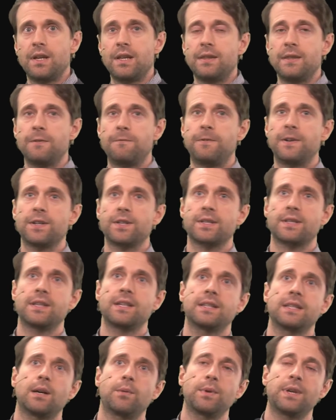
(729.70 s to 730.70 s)
the first
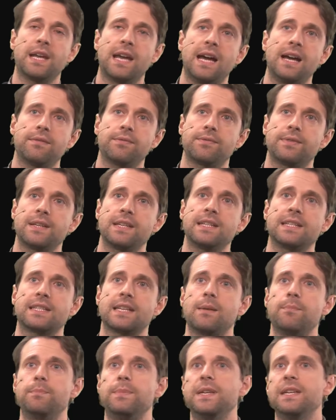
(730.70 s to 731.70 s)
thing that we have is
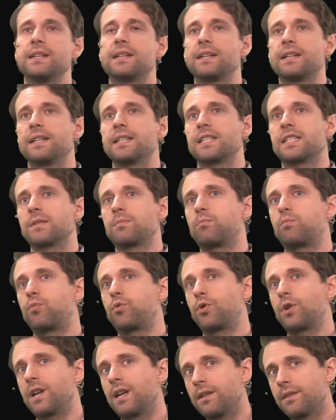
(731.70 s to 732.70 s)
a big
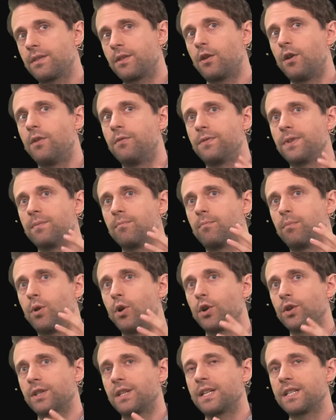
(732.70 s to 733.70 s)
spread of
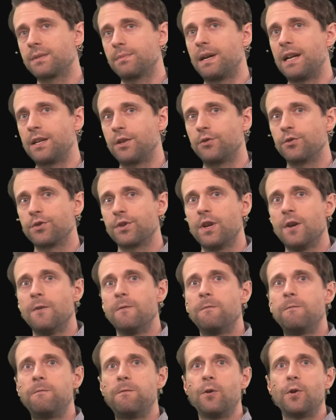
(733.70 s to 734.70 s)
importance values
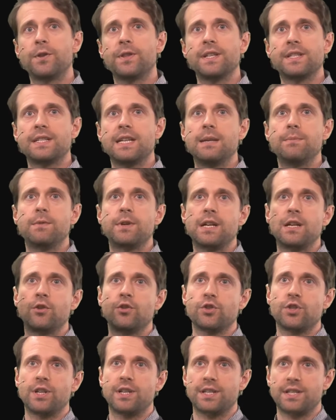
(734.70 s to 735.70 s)
for the same
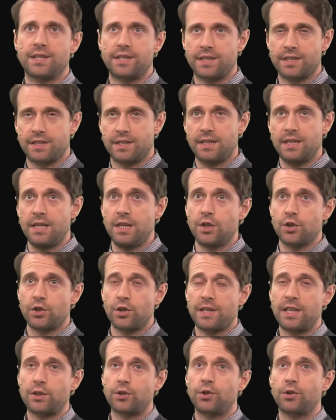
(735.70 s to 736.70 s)
Reynolds shear stress. So
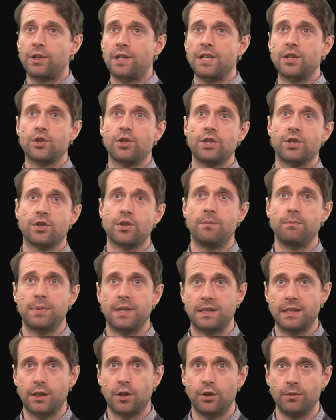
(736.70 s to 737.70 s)
that correlation is
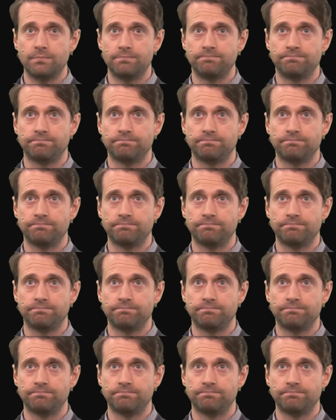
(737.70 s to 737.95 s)
completely gone.